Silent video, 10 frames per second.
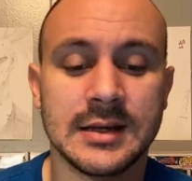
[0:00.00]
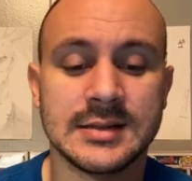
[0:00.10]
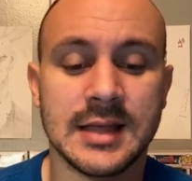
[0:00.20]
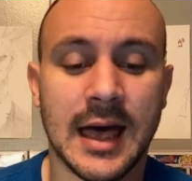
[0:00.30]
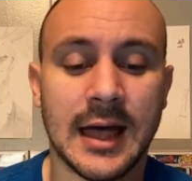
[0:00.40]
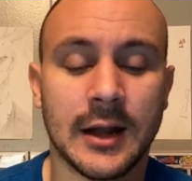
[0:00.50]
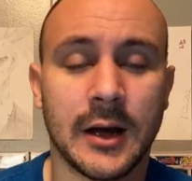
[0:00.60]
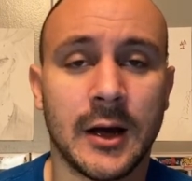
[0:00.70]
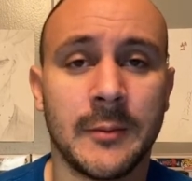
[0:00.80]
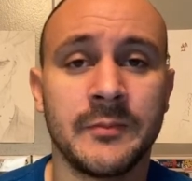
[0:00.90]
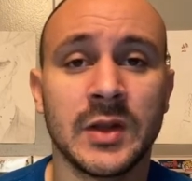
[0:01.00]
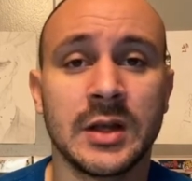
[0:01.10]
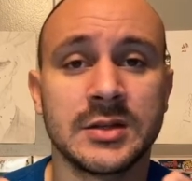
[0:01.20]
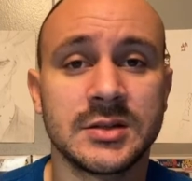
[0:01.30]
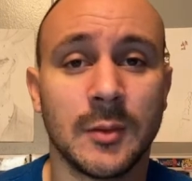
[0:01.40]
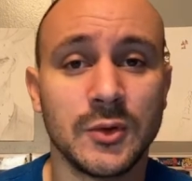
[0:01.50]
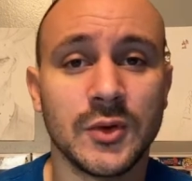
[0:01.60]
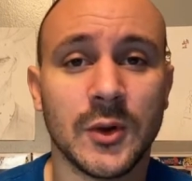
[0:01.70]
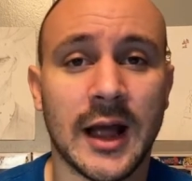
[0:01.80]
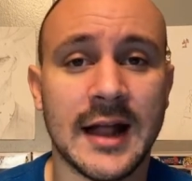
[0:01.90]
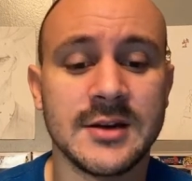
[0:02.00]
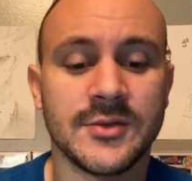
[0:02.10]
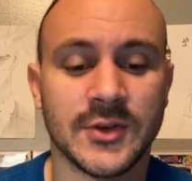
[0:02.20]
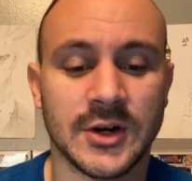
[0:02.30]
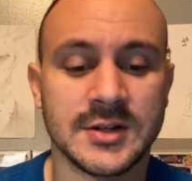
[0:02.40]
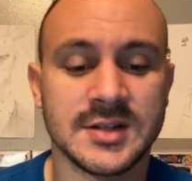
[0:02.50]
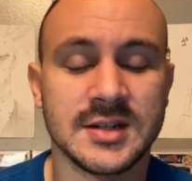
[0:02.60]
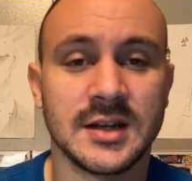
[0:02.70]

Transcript: is that Dumbledore had it first.